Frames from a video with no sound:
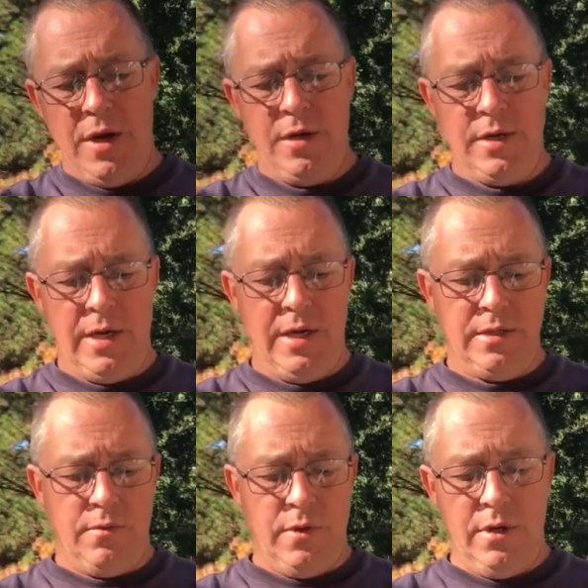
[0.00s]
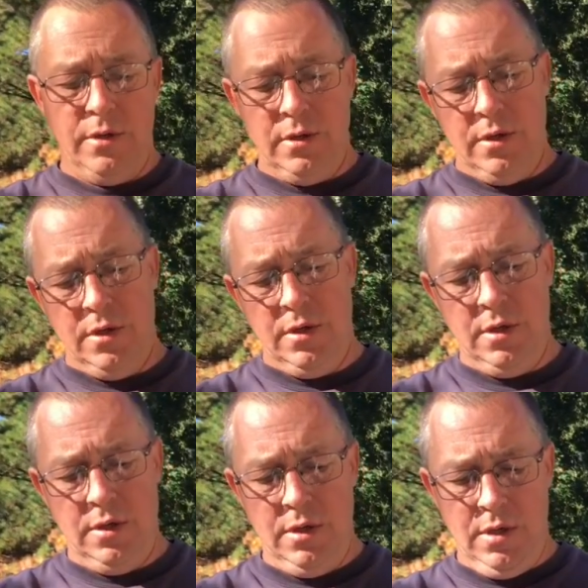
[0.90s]
hair ties around it.
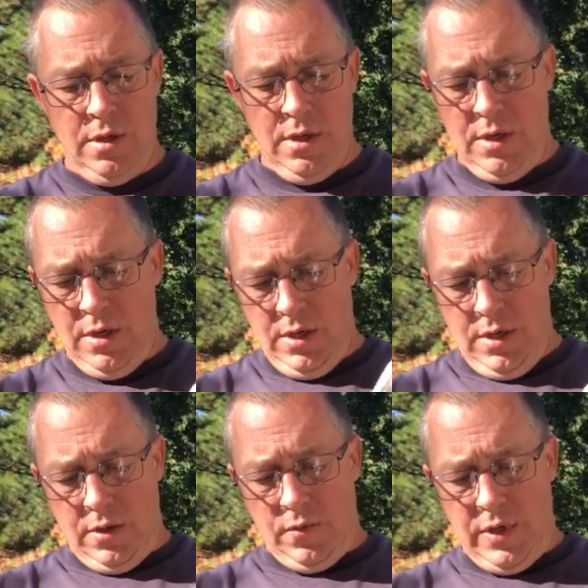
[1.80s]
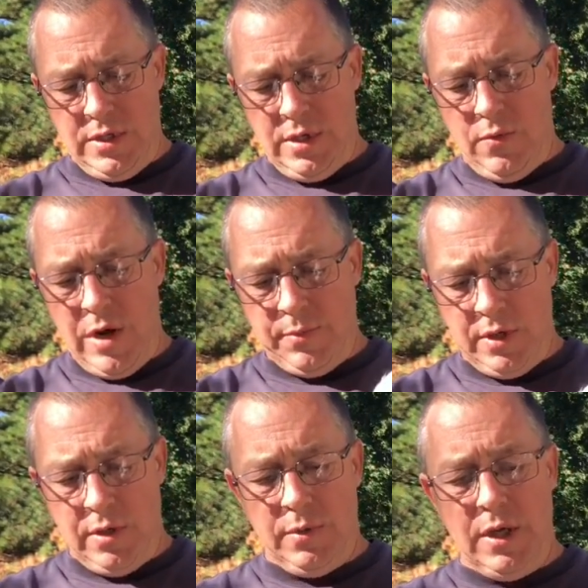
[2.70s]
The reason I wrapped
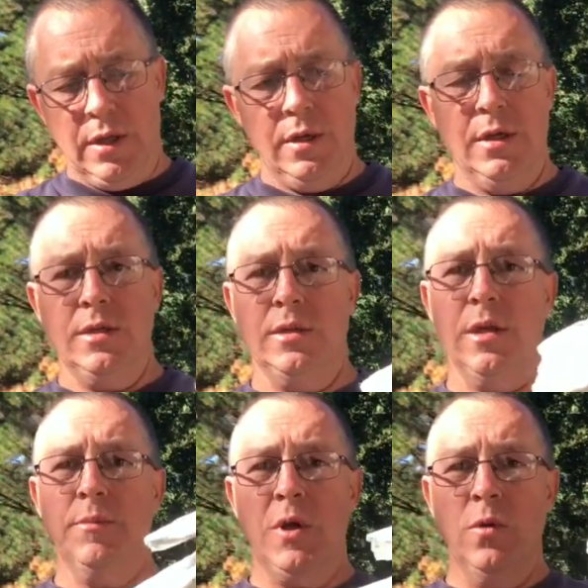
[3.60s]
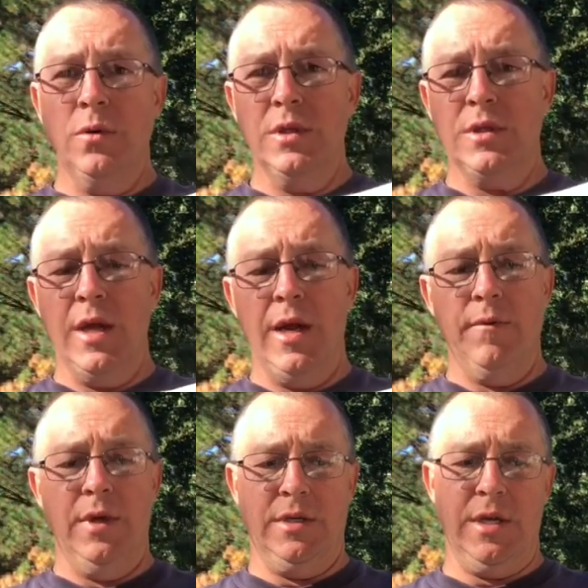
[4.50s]
it up like this is I'm toting this
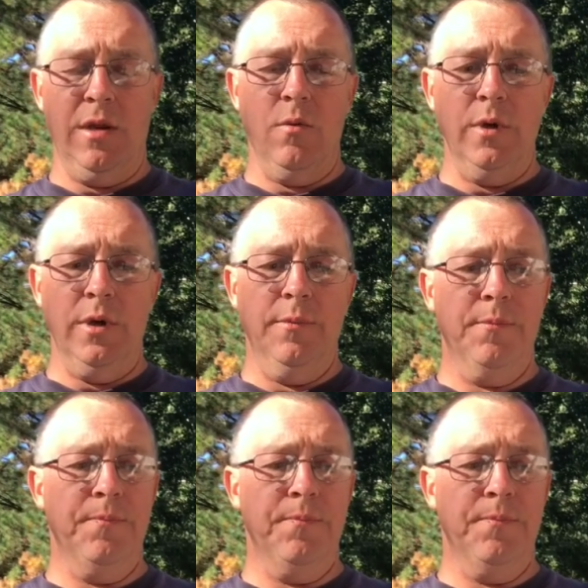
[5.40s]
Tyvek anyway,